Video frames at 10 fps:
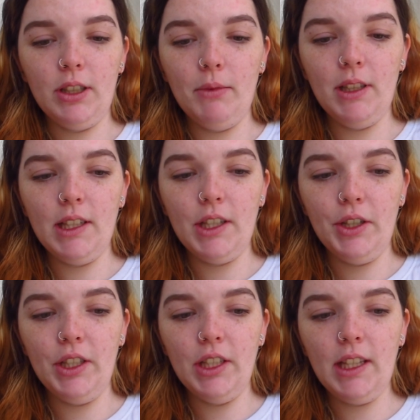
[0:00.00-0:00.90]
I'm
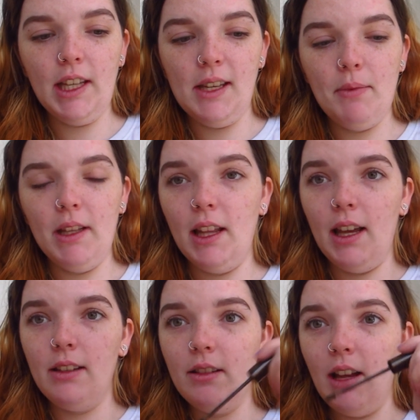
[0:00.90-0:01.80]
considering just keeping
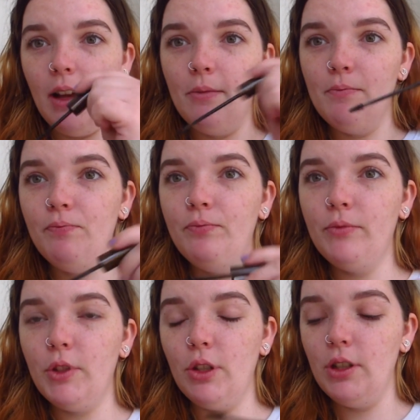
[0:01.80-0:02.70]
that
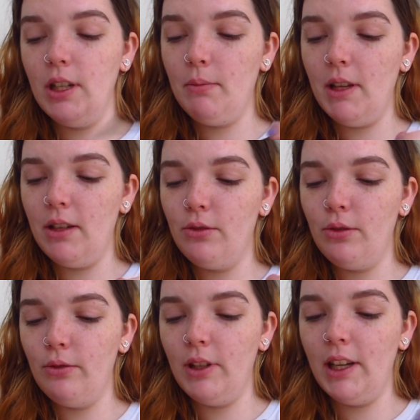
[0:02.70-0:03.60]
to dip
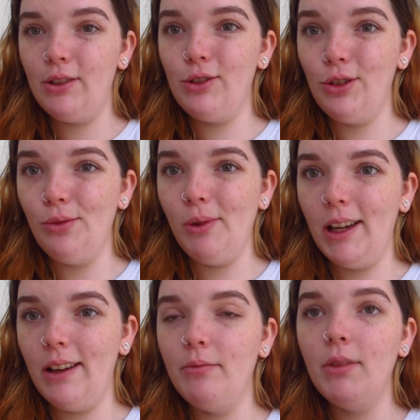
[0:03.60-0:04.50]
into the next tube I
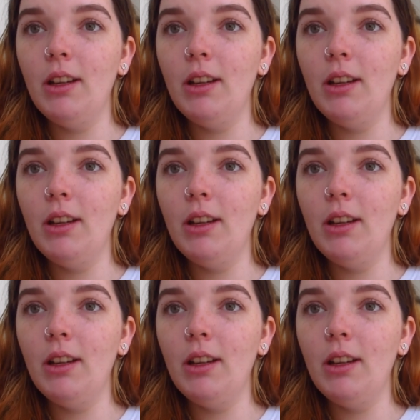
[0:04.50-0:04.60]
get.